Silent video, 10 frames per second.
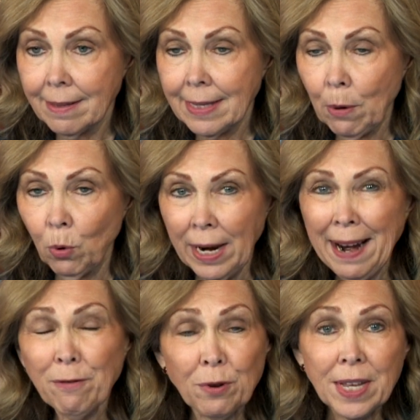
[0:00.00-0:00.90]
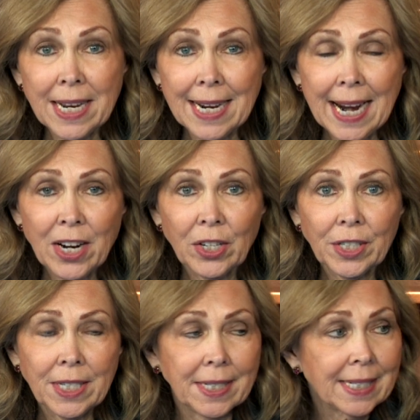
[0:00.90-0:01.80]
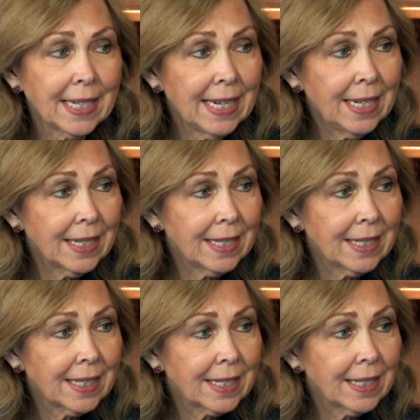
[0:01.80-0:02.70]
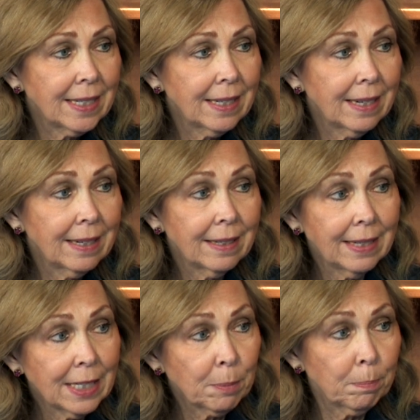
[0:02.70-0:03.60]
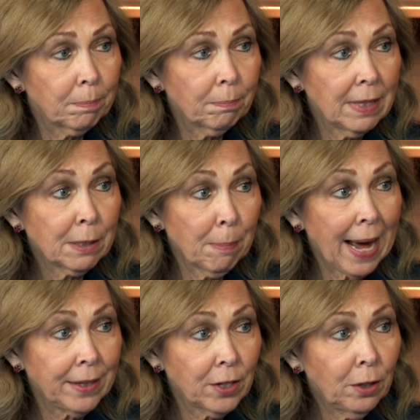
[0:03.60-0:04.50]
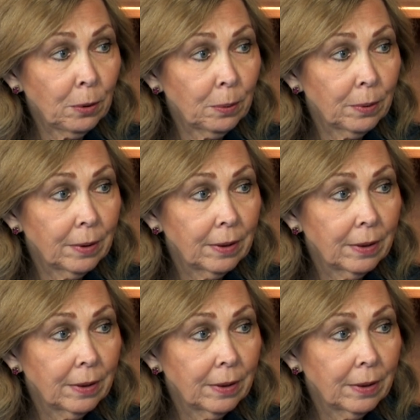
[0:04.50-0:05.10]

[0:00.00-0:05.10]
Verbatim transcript: that whatever the inheritance is, it's, it's mine too. That's right.